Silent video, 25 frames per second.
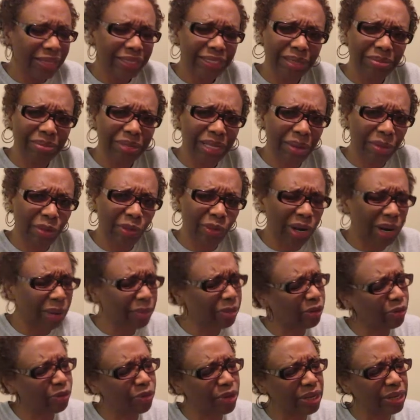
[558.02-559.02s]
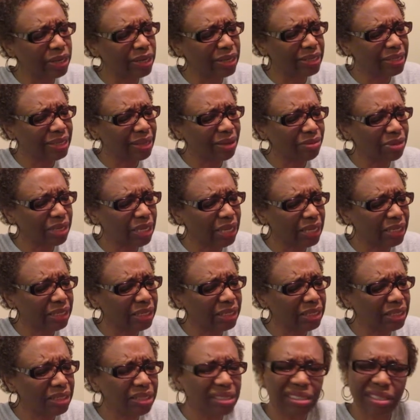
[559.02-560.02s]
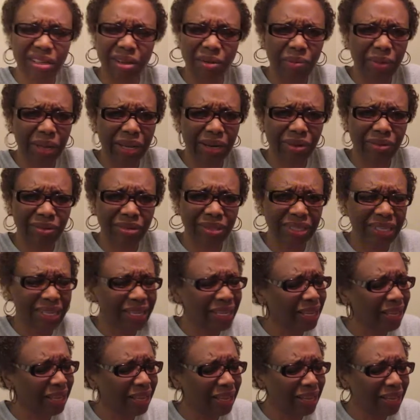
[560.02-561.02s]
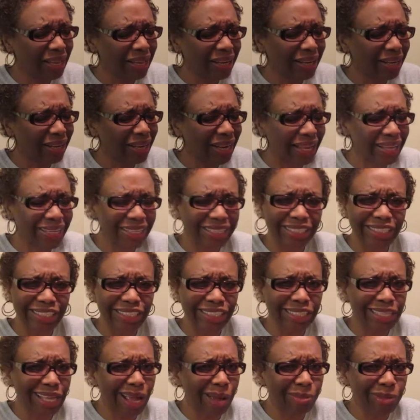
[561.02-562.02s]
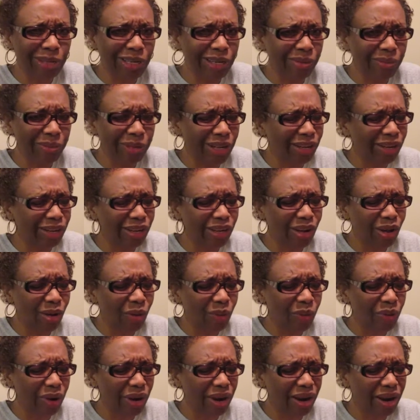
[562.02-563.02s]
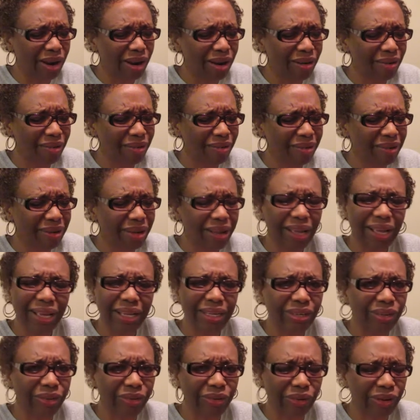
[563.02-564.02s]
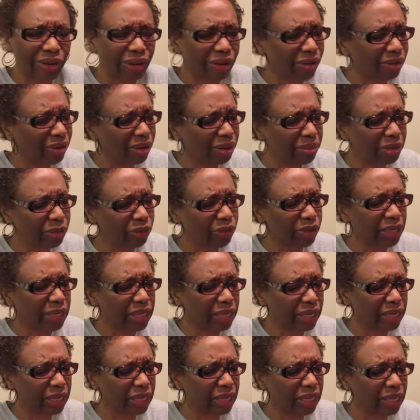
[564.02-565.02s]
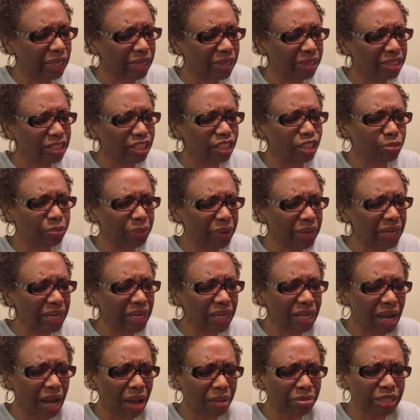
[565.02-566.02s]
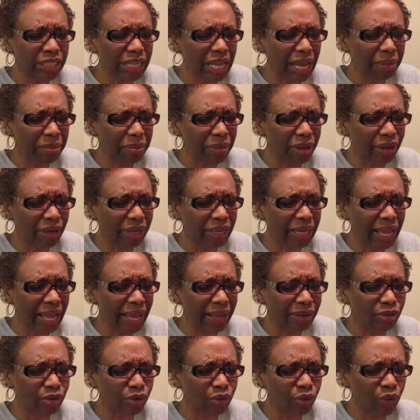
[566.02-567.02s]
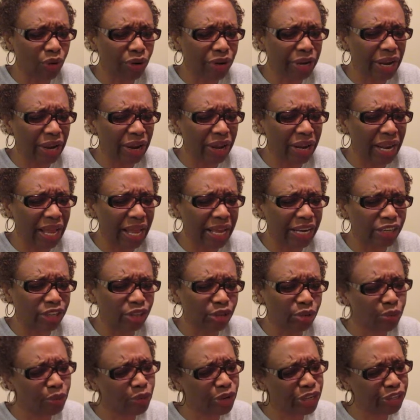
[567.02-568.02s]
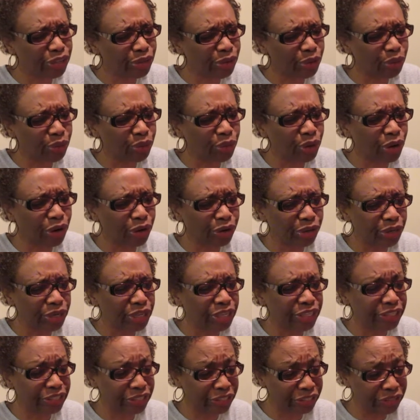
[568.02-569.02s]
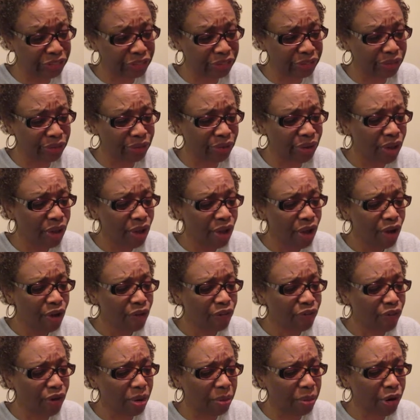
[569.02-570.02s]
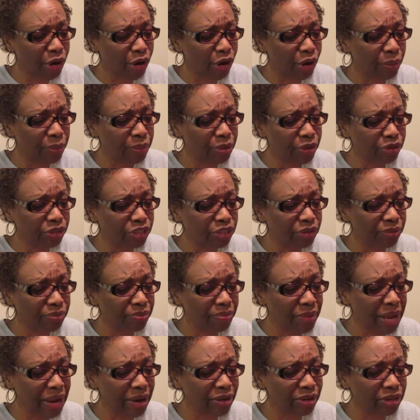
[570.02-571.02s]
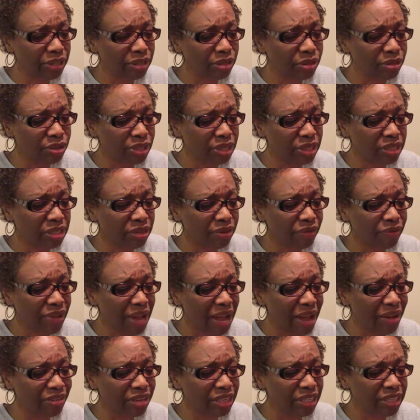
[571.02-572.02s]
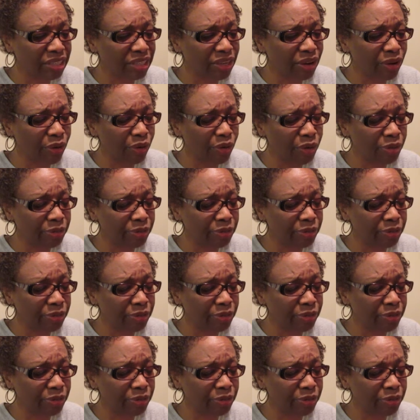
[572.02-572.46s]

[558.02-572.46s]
Sometimes when I be reading this, I'm like, this don't make no sense. Look like it just stopped in the middle of nowhere. I don't know. Let me read that again. Suspended cop Jack Miller came to North Carolina to rescue her, his sister from her abusive marriage to the survivalist